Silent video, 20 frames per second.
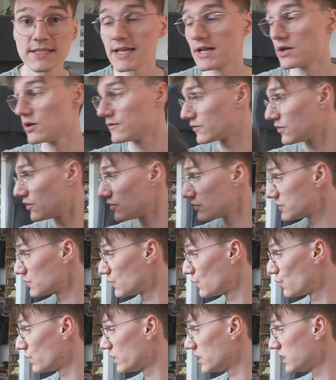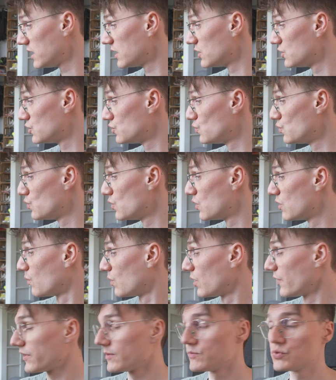And of course, we do
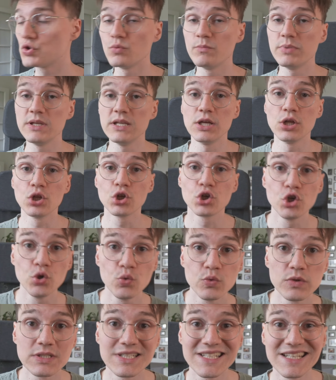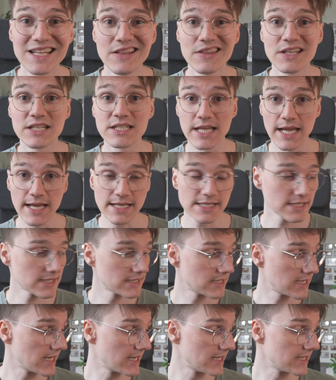want them to be included in the
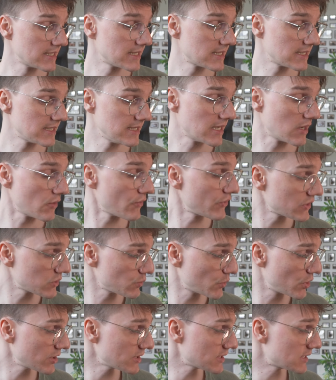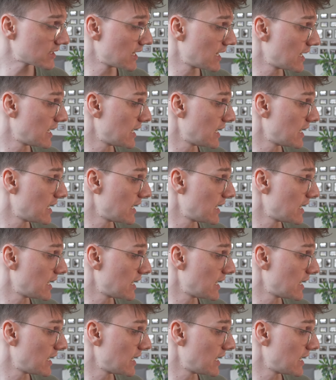test and see how this works.